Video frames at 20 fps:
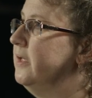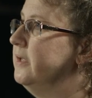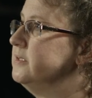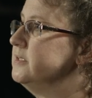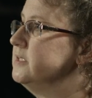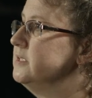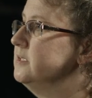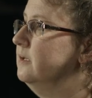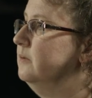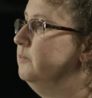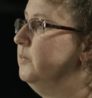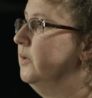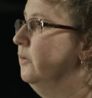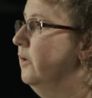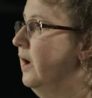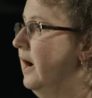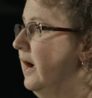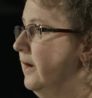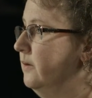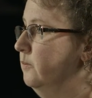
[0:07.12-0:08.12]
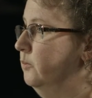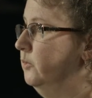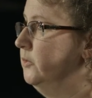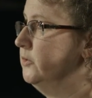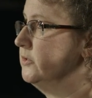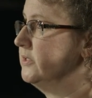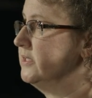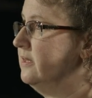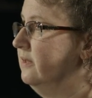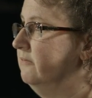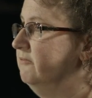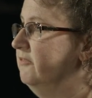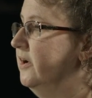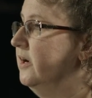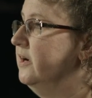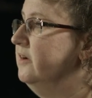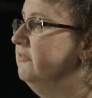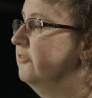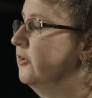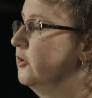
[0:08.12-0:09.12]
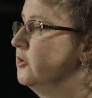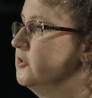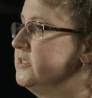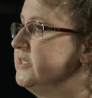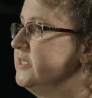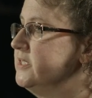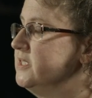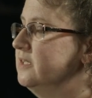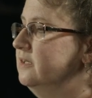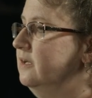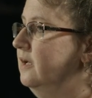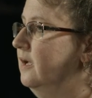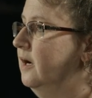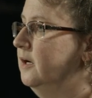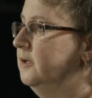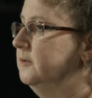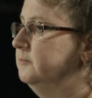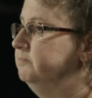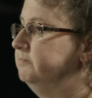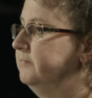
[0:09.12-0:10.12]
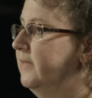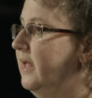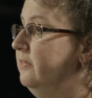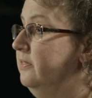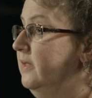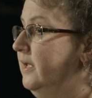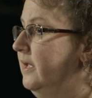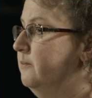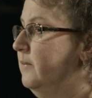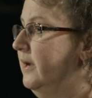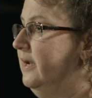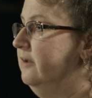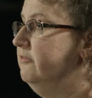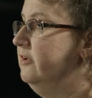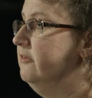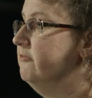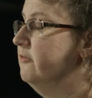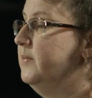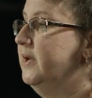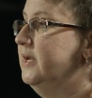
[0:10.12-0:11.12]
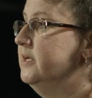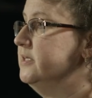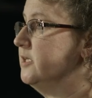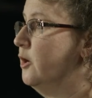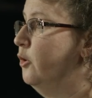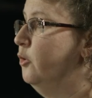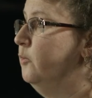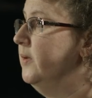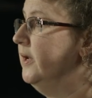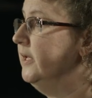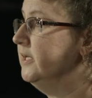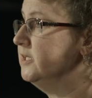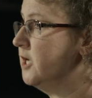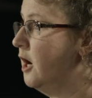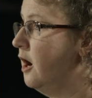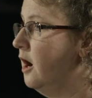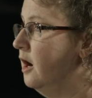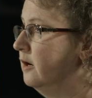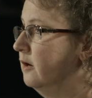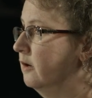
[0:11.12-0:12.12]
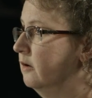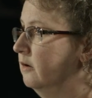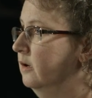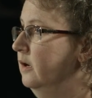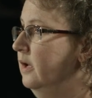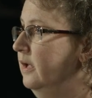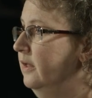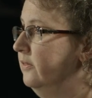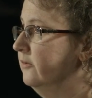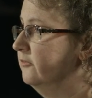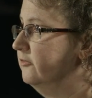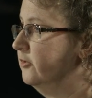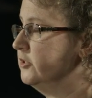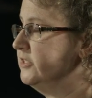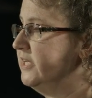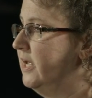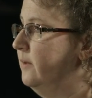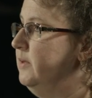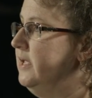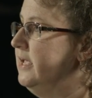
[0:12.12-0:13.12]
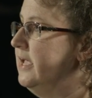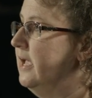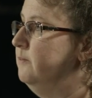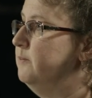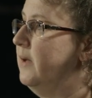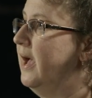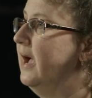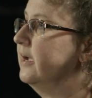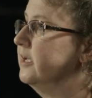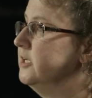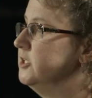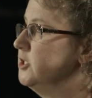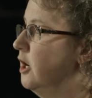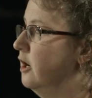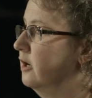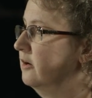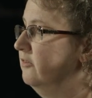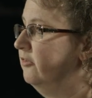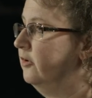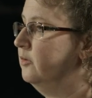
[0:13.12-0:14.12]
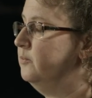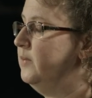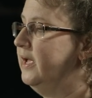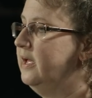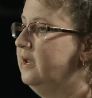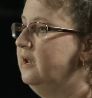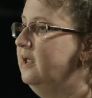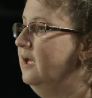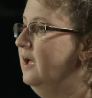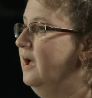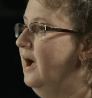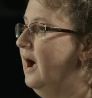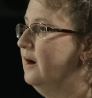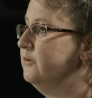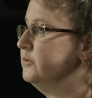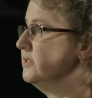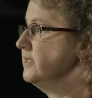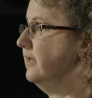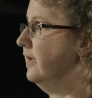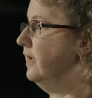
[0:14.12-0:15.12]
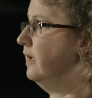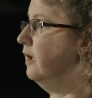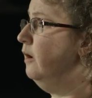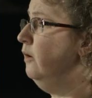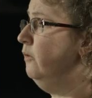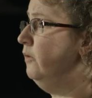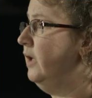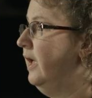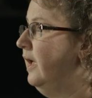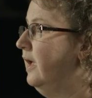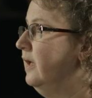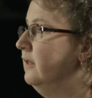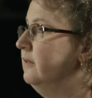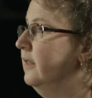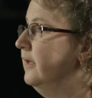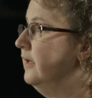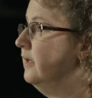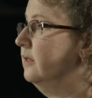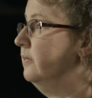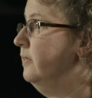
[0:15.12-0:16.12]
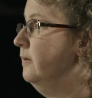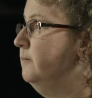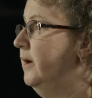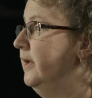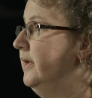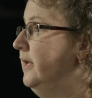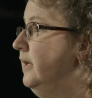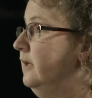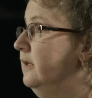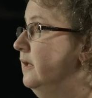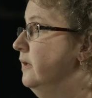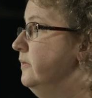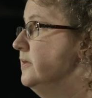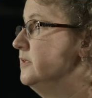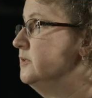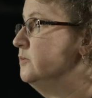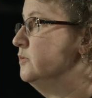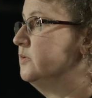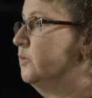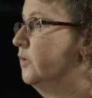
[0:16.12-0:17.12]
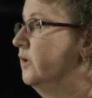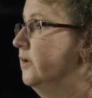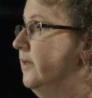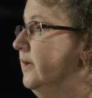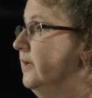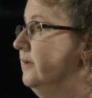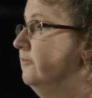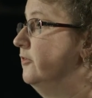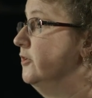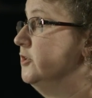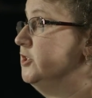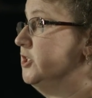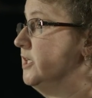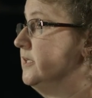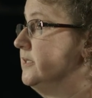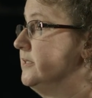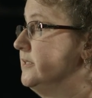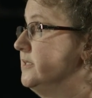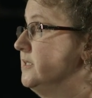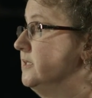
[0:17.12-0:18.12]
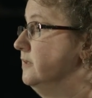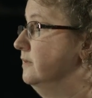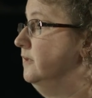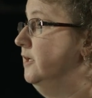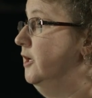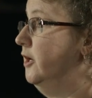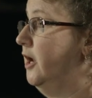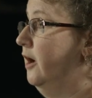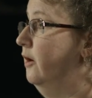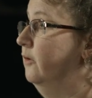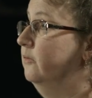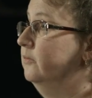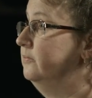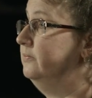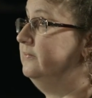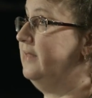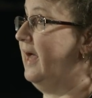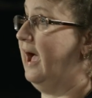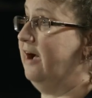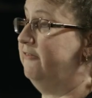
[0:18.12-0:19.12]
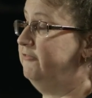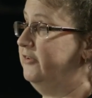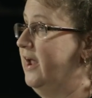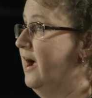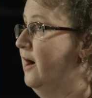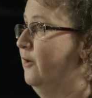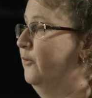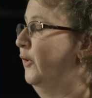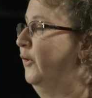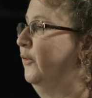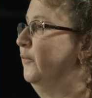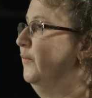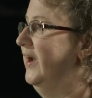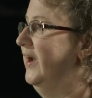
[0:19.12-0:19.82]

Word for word: that Bill Hybels, the very first, um, I think it might have even been his opening talk or the first time he came back and talked for a bit, I was like, okay, like the money, this was worth it for just, you know, a half an hour or